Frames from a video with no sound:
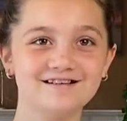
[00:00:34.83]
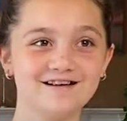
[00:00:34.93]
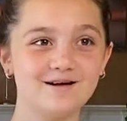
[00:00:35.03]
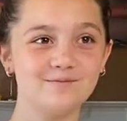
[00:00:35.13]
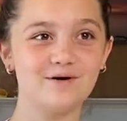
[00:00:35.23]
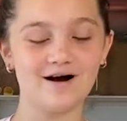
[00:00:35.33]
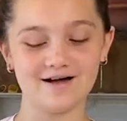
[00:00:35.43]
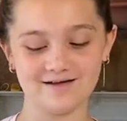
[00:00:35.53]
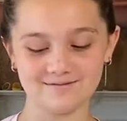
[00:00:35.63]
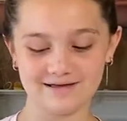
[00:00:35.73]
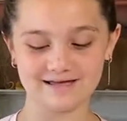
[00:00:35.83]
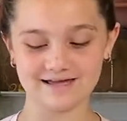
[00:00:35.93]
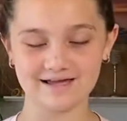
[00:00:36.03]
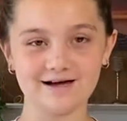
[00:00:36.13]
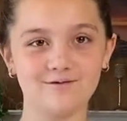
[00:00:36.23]
by
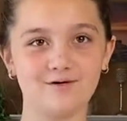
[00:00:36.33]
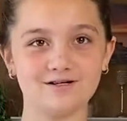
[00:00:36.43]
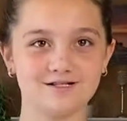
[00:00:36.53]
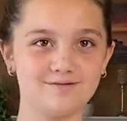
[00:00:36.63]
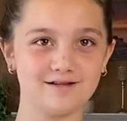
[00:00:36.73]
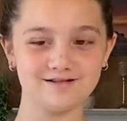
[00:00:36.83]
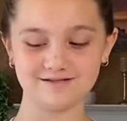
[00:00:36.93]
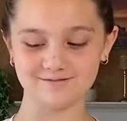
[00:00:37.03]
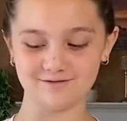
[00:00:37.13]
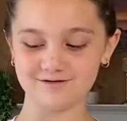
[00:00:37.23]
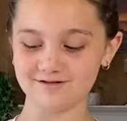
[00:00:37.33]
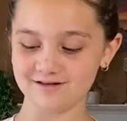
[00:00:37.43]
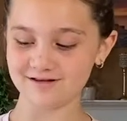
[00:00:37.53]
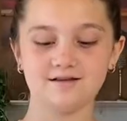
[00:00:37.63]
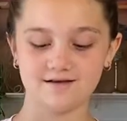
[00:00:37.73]
making a watermelon
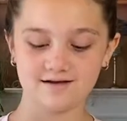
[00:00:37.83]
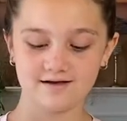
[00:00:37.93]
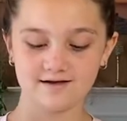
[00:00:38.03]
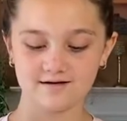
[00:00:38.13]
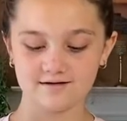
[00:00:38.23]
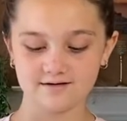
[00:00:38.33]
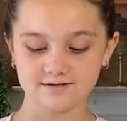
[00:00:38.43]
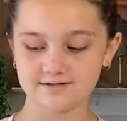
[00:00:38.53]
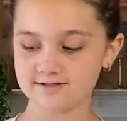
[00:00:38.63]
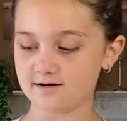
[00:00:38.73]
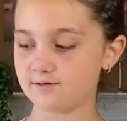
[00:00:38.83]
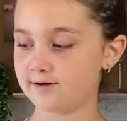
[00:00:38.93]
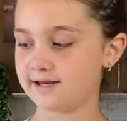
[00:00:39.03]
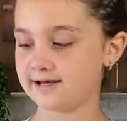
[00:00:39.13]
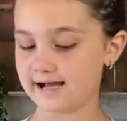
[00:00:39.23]
smoothie. So
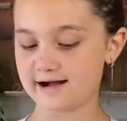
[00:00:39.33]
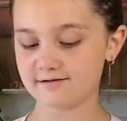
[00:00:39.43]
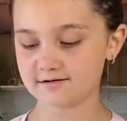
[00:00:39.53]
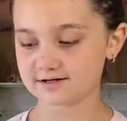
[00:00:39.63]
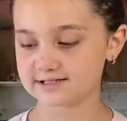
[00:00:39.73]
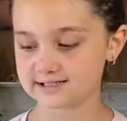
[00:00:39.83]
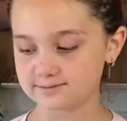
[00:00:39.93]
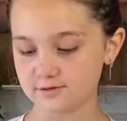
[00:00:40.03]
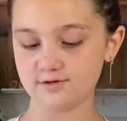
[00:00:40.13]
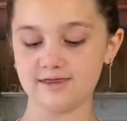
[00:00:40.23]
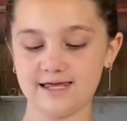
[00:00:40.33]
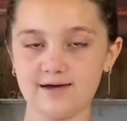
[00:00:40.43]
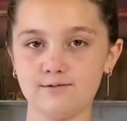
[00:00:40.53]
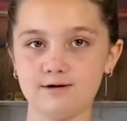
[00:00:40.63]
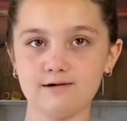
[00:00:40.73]
in our
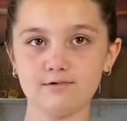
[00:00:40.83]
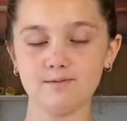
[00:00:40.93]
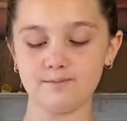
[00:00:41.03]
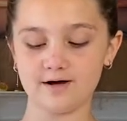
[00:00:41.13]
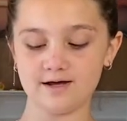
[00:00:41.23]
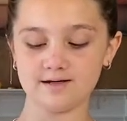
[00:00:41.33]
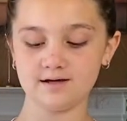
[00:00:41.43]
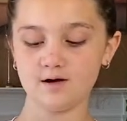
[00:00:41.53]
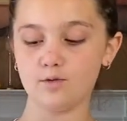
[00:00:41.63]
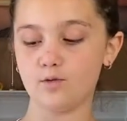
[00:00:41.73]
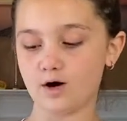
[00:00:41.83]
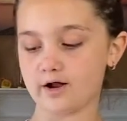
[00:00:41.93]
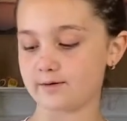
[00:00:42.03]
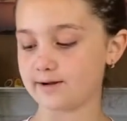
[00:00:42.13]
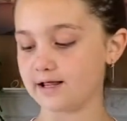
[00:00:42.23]
smoothie, we will put
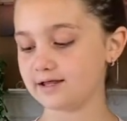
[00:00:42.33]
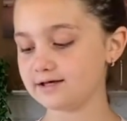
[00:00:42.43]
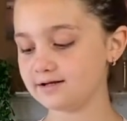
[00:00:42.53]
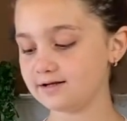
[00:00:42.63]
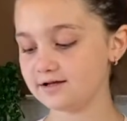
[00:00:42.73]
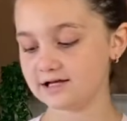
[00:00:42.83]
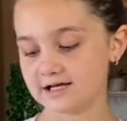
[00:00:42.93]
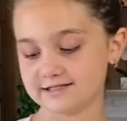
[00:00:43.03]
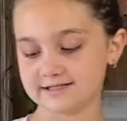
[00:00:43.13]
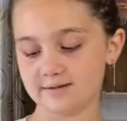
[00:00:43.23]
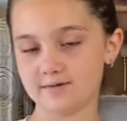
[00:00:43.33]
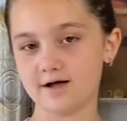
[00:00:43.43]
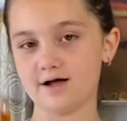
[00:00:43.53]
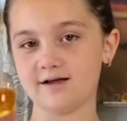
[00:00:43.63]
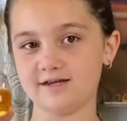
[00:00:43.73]
watermelon, some
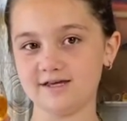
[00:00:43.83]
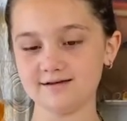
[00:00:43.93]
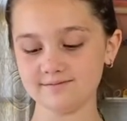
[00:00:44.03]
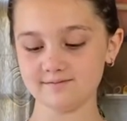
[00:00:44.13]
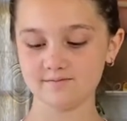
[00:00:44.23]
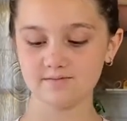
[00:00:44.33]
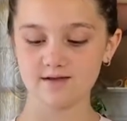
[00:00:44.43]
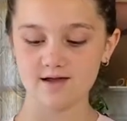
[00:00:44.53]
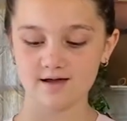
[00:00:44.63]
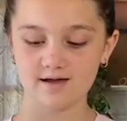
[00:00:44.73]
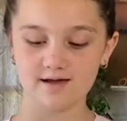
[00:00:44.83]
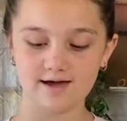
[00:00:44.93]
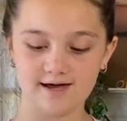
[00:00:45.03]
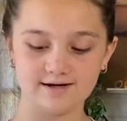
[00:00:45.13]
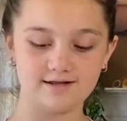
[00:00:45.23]
honey,
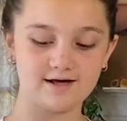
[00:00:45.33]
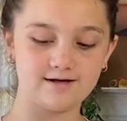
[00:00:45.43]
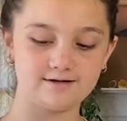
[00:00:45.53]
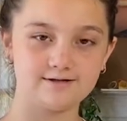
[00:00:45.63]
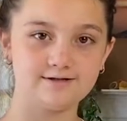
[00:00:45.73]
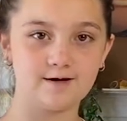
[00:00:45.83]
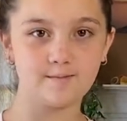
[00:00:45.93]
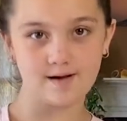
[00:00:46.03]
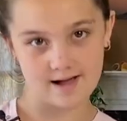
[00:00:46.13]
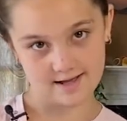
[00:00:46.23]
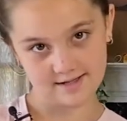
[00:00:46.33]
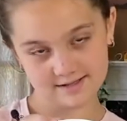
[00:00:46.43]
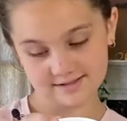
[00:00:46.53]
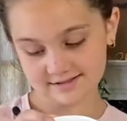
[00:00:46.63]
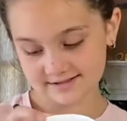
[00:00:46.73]
and then some ice.